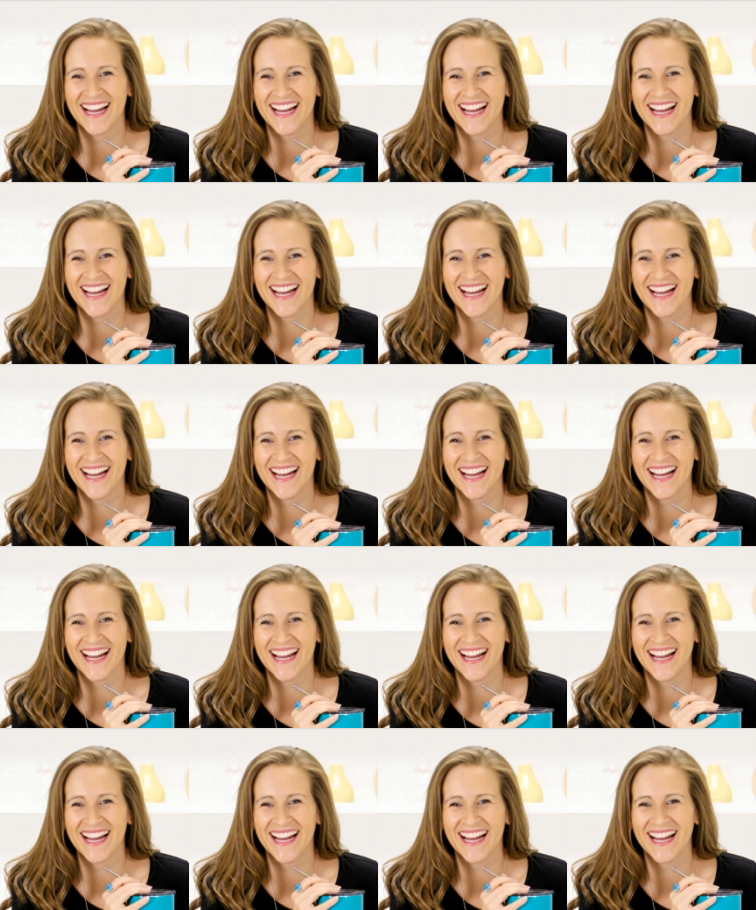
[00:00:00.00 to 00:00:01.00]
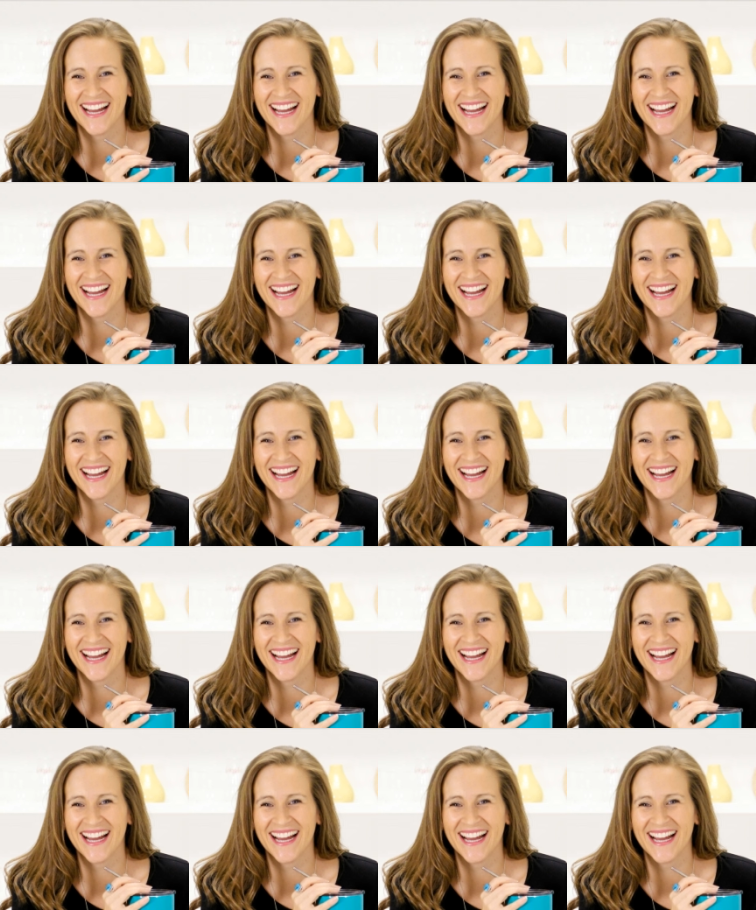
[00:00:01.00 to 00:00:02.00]

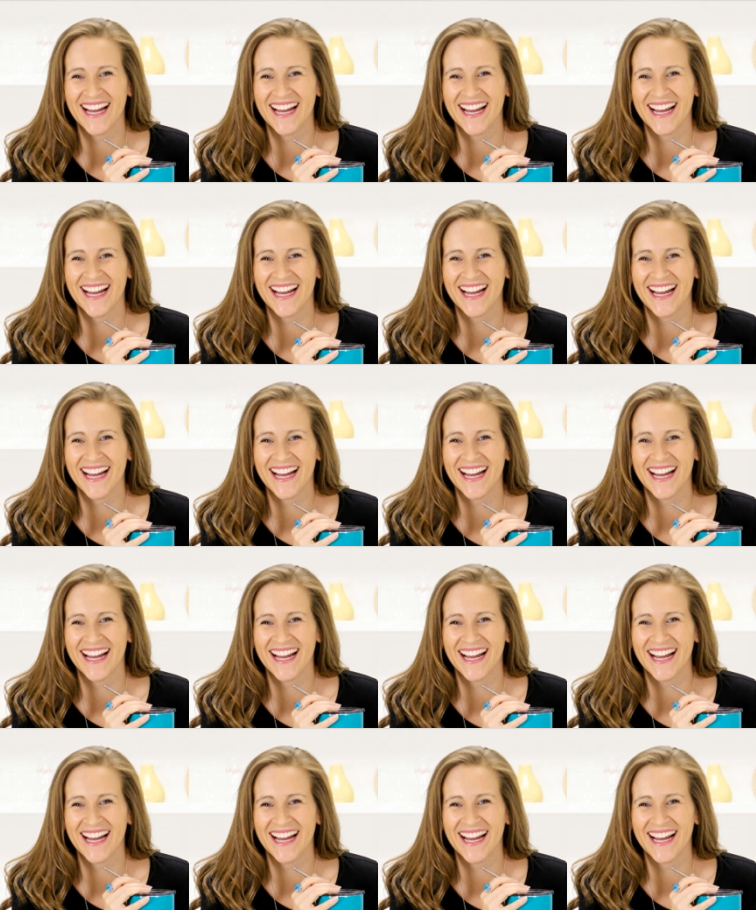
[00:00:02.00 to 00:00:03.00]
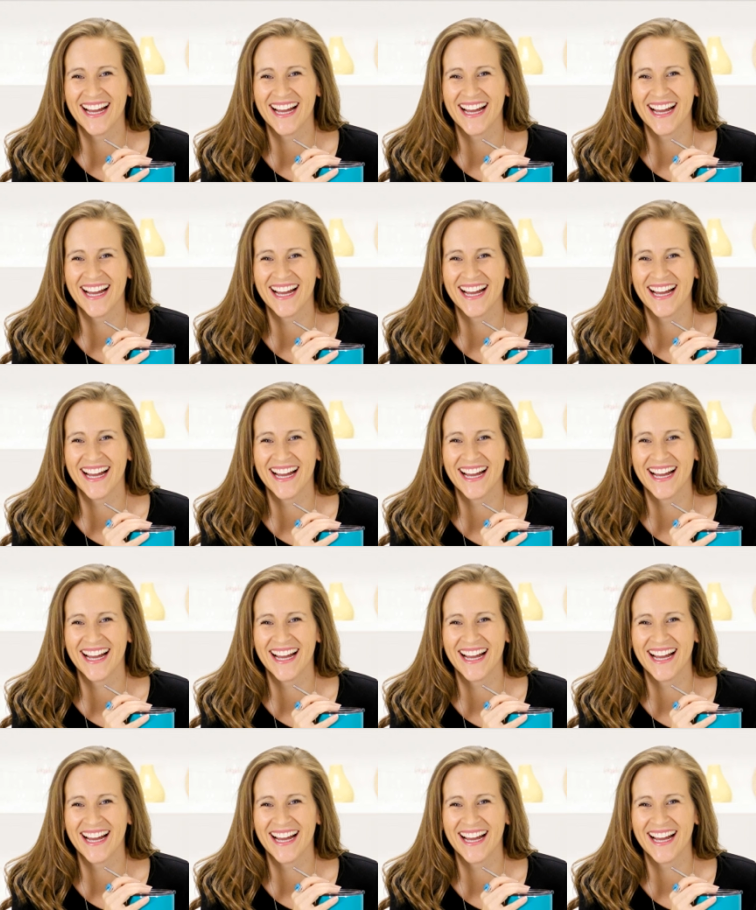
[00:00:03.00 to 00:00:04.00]

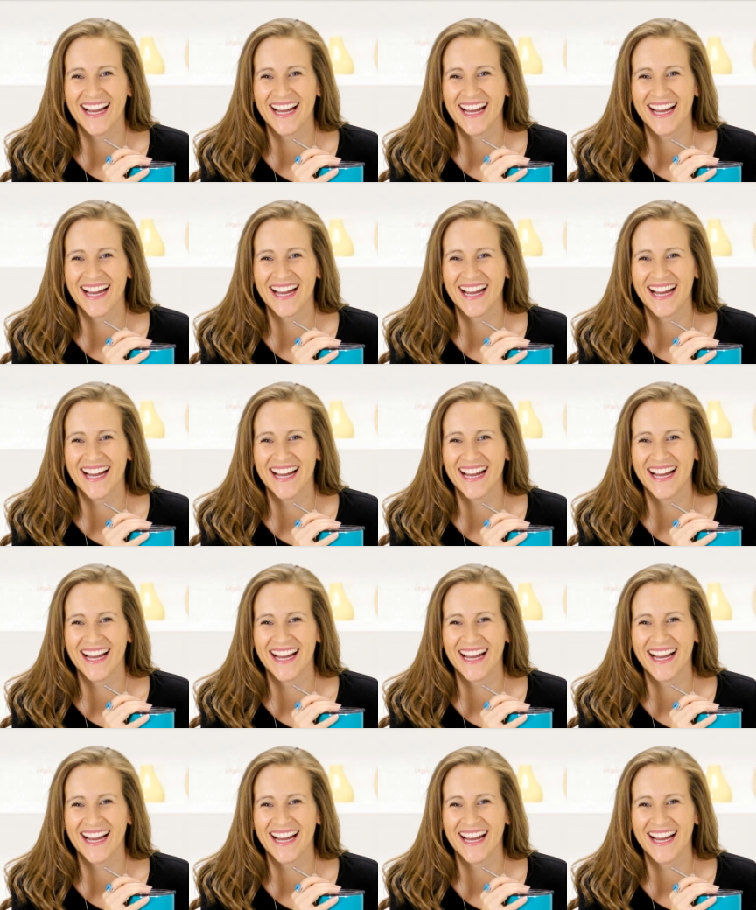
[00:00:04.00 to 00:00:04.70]
This is a still picture; no speech is visible.